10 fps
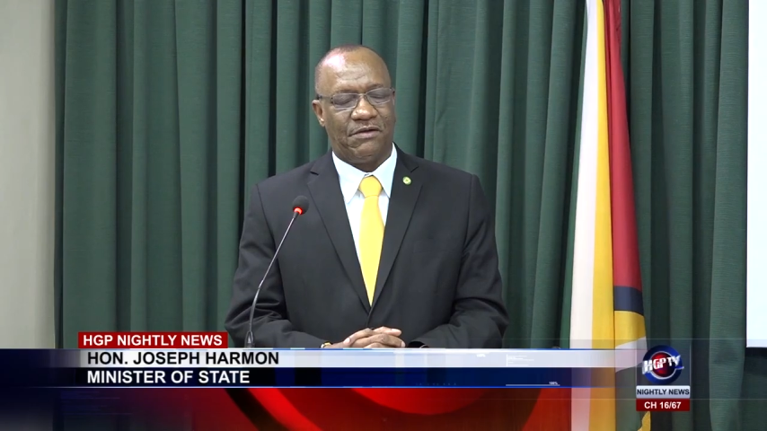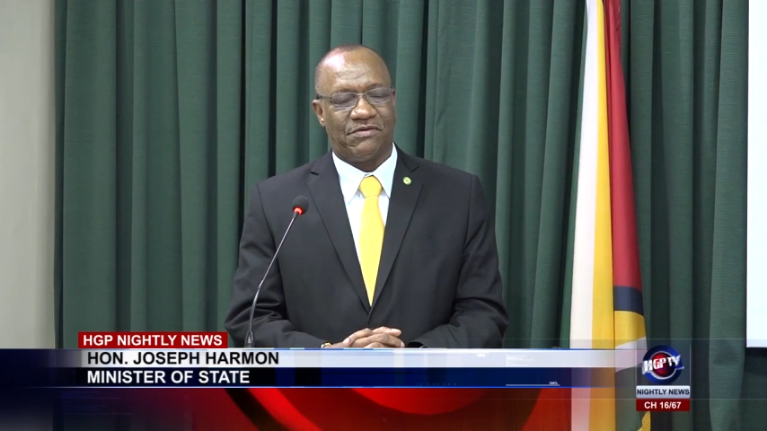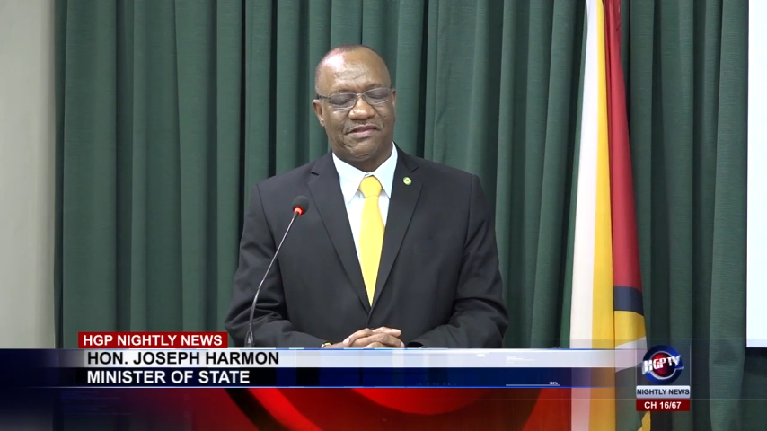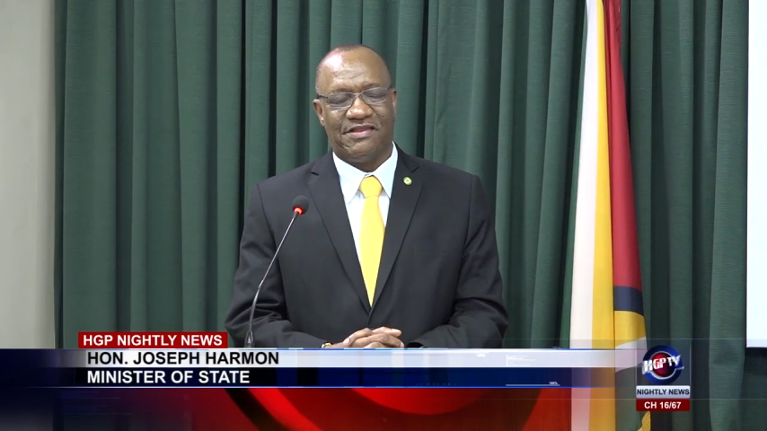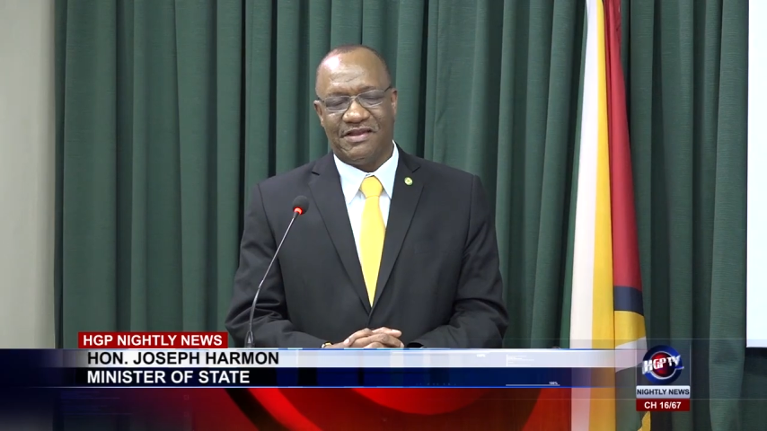
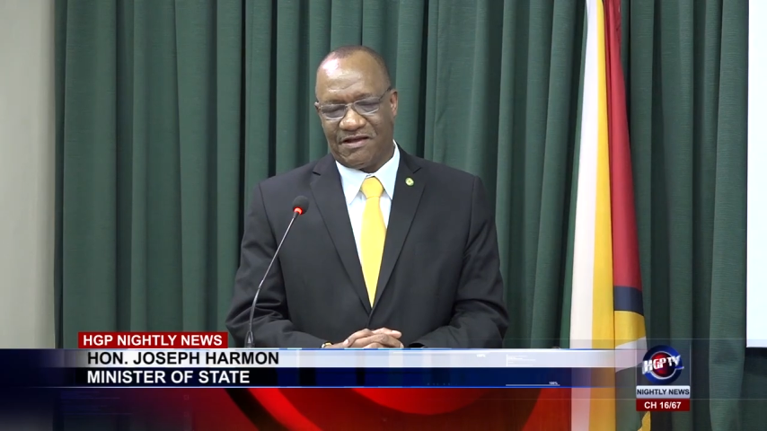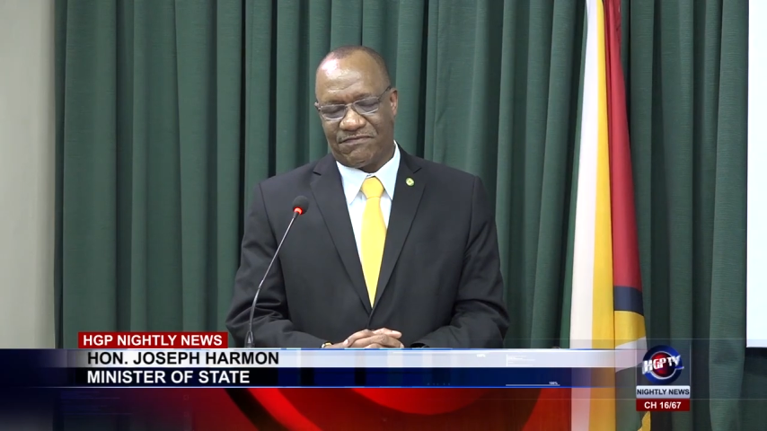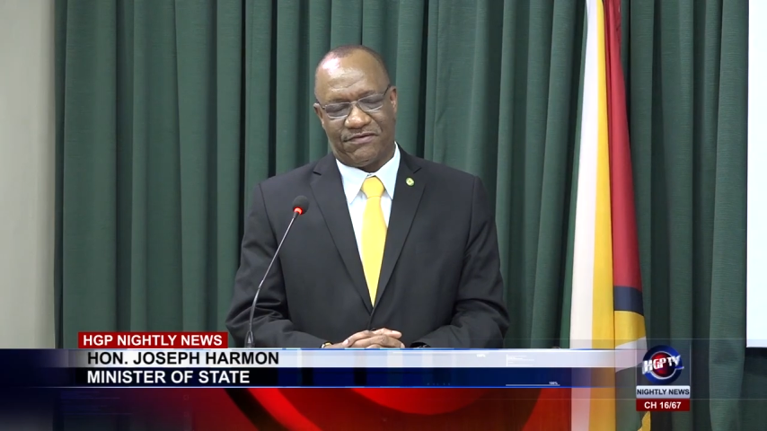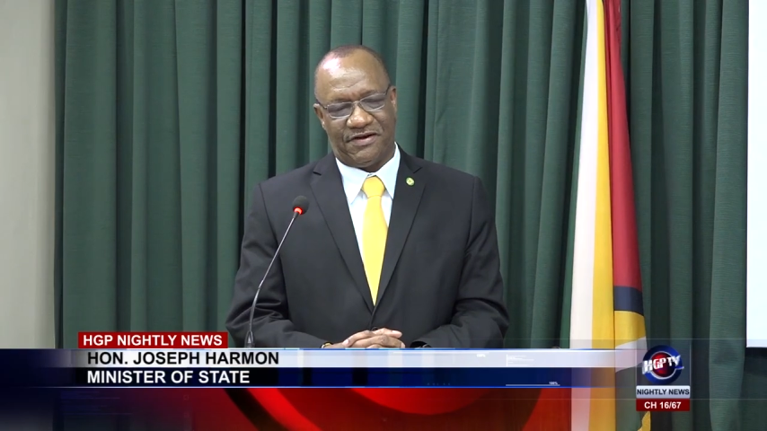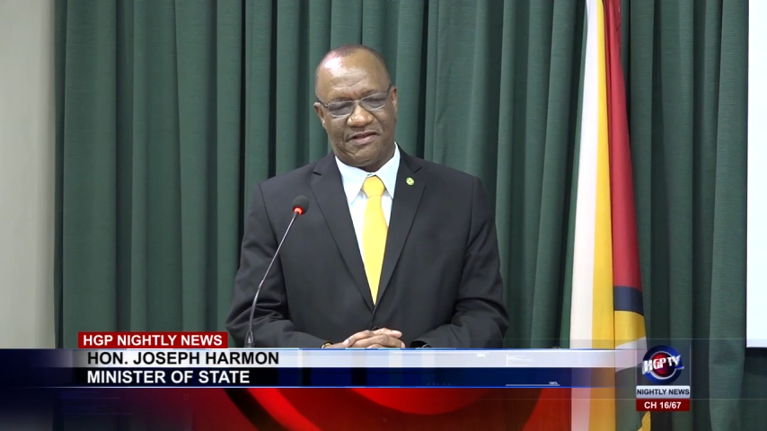was
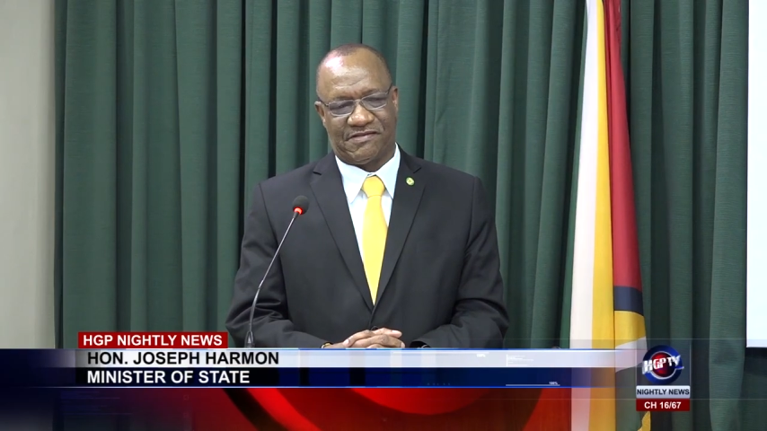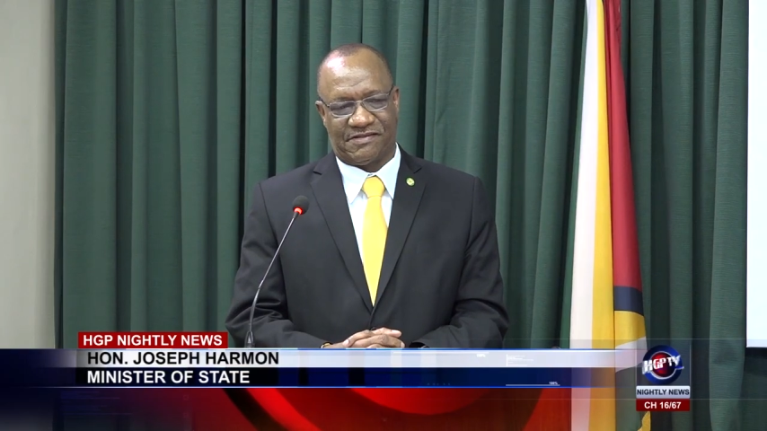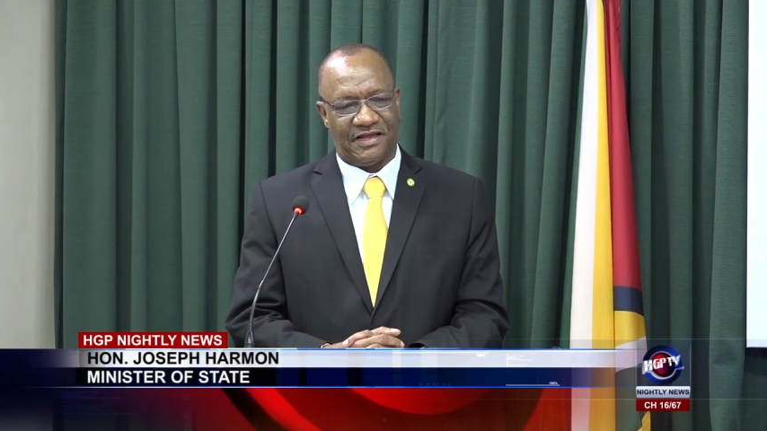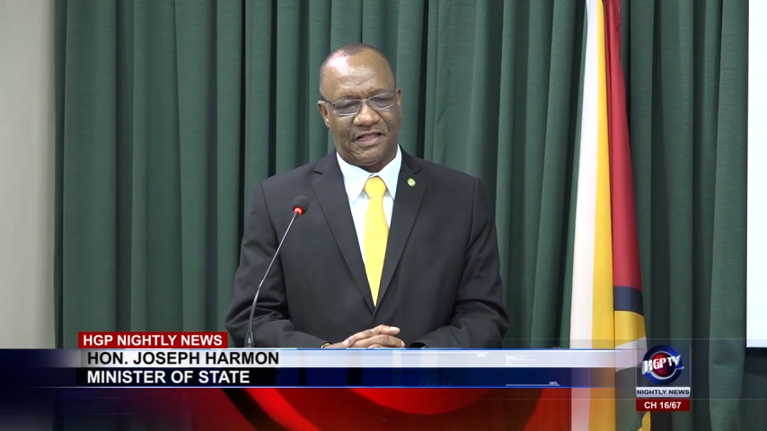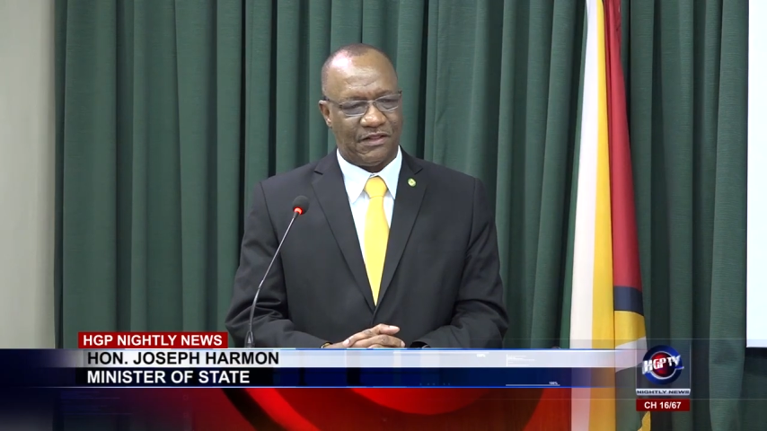never a
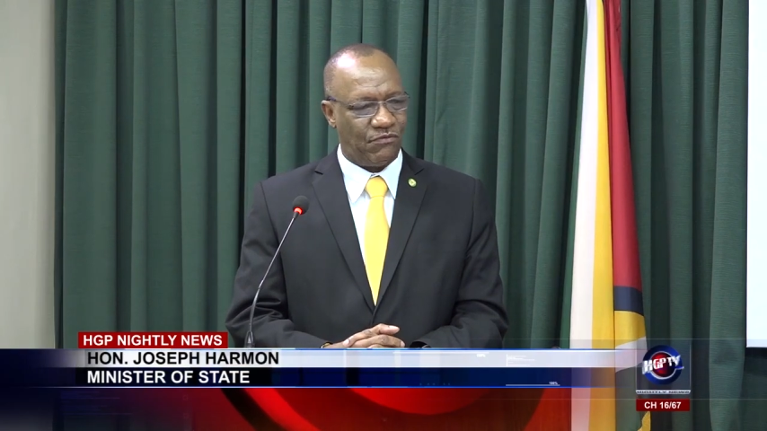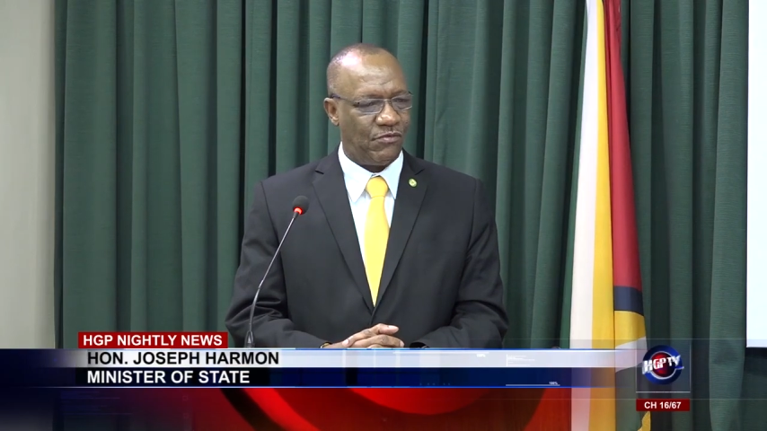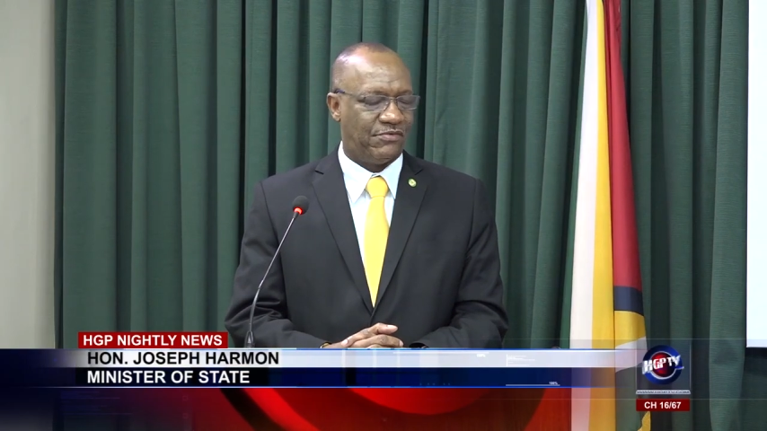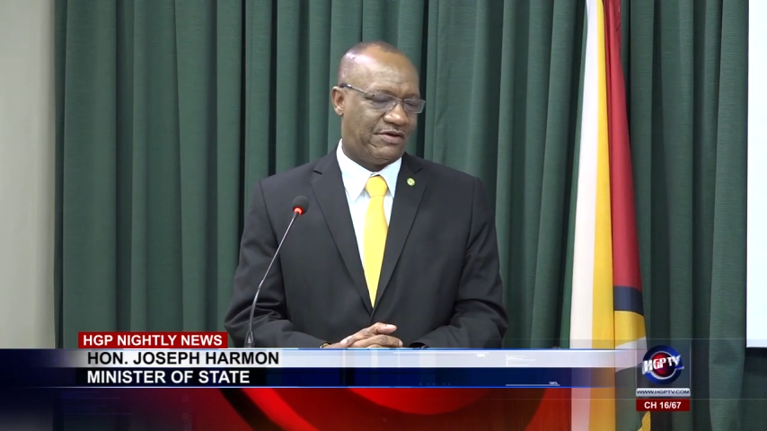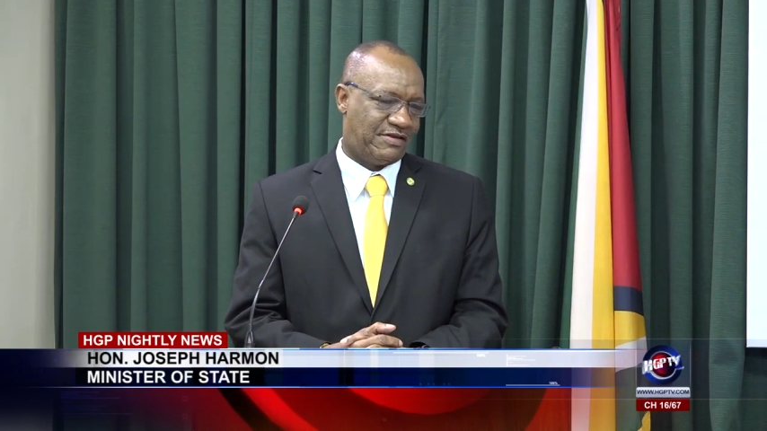single
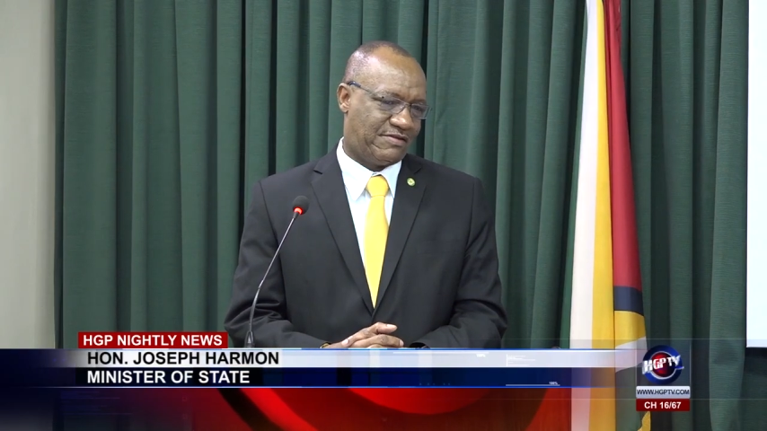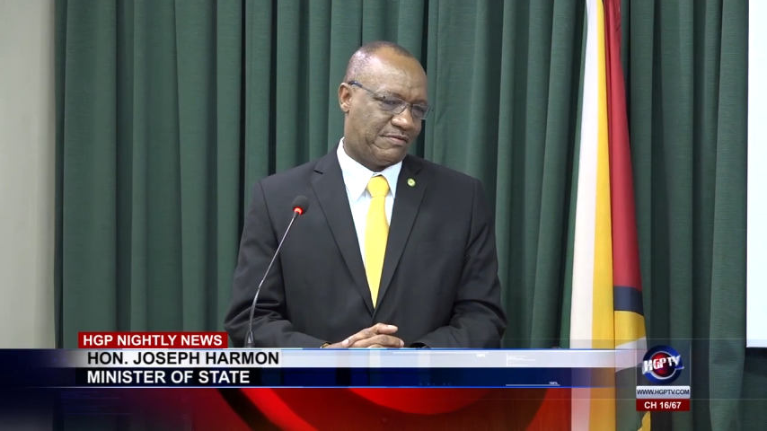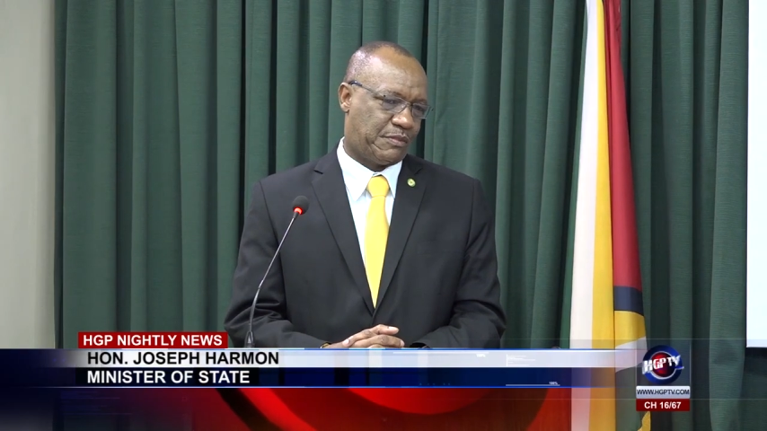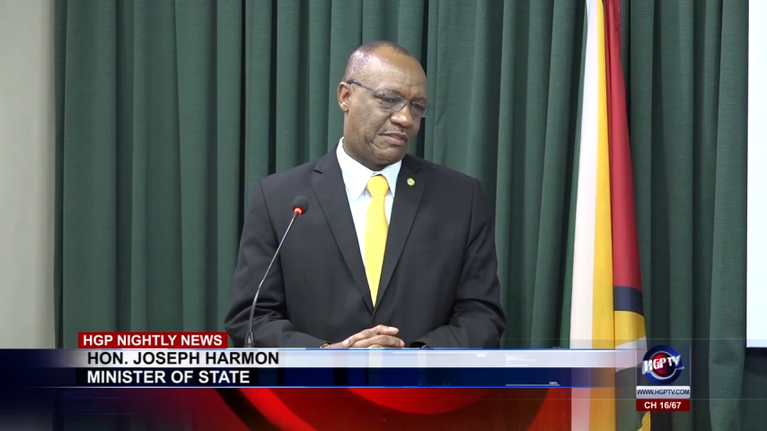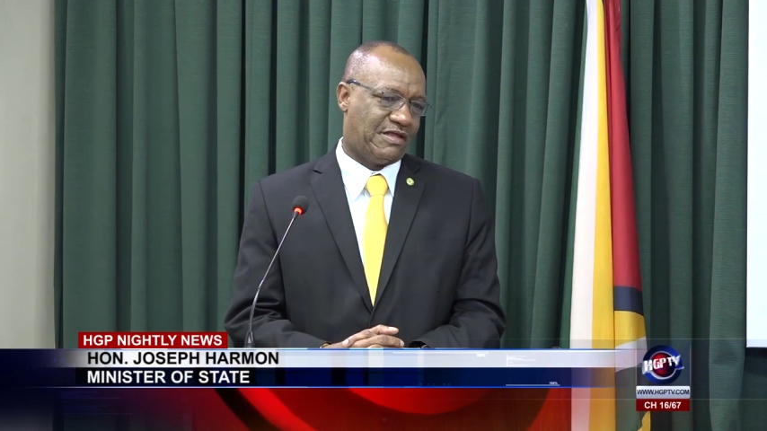woman,
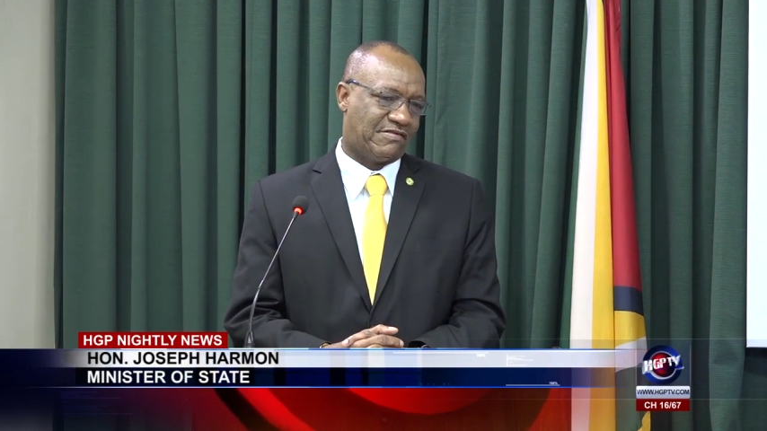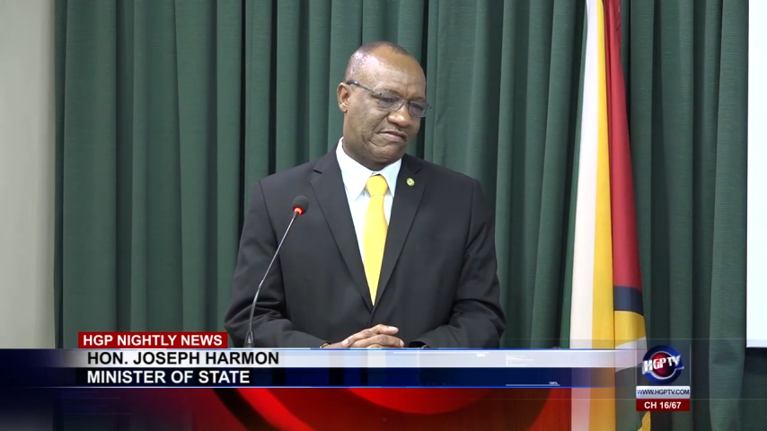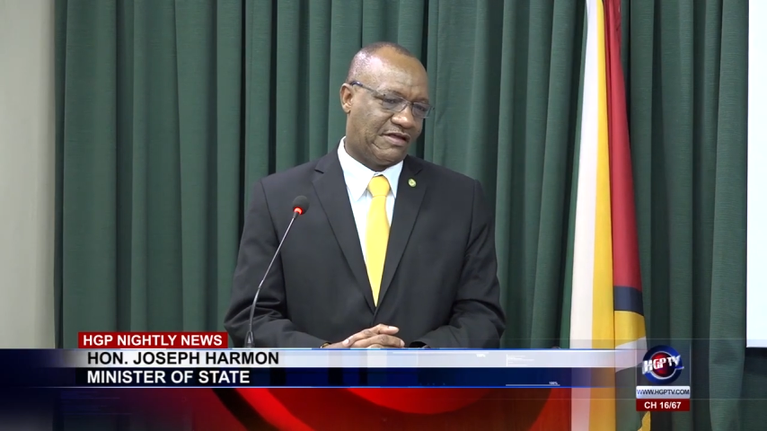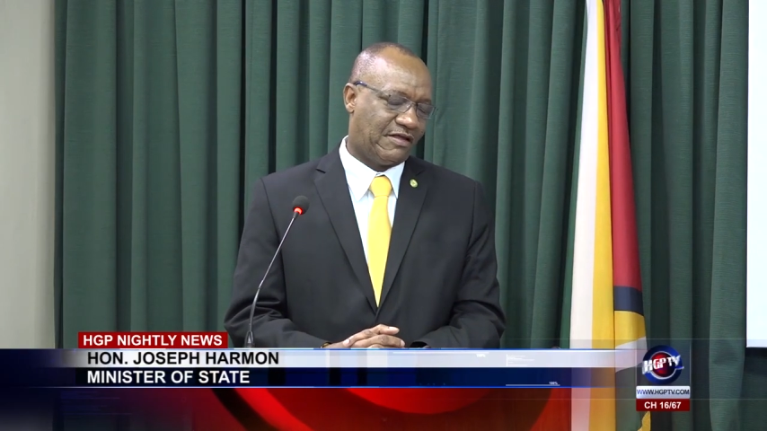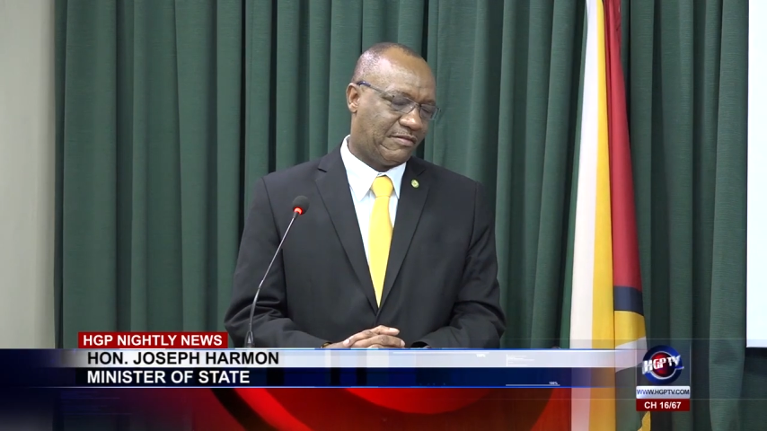a
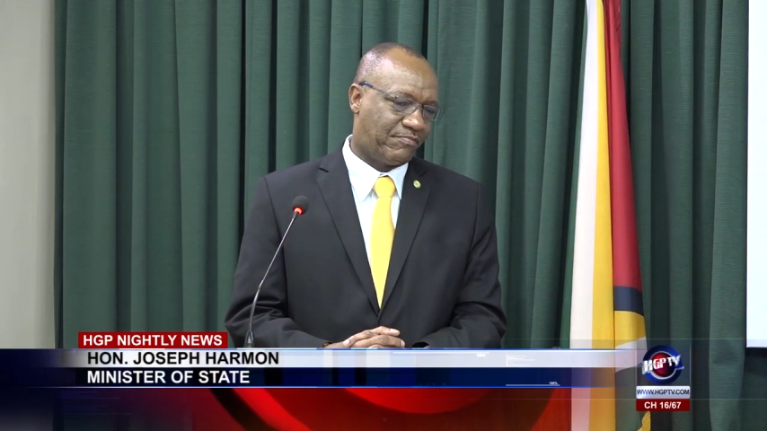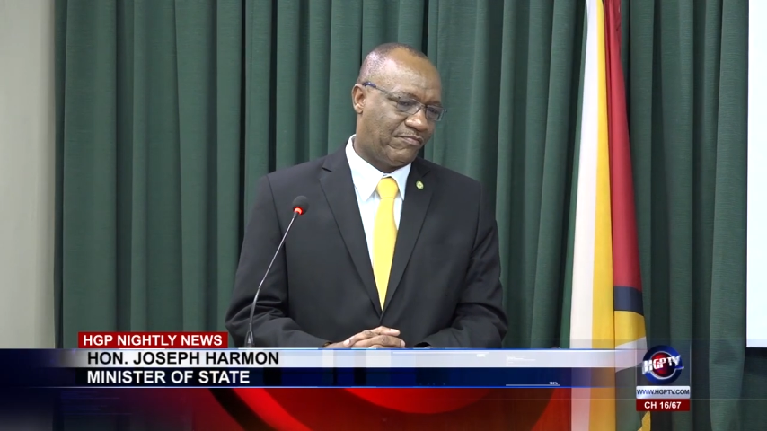single